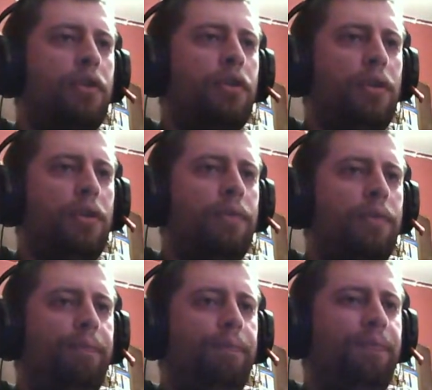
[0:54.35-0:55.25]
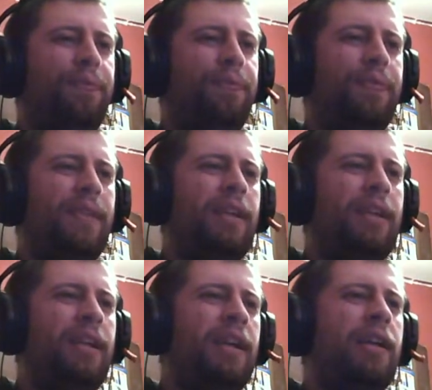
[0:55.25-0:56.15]
So
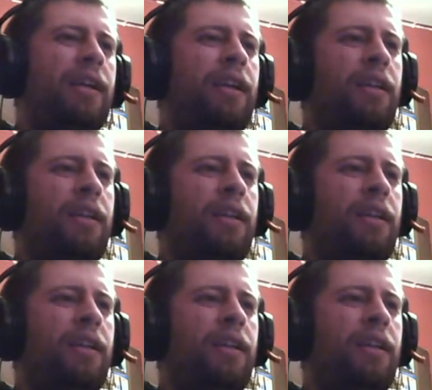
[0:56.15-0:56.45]
yeah,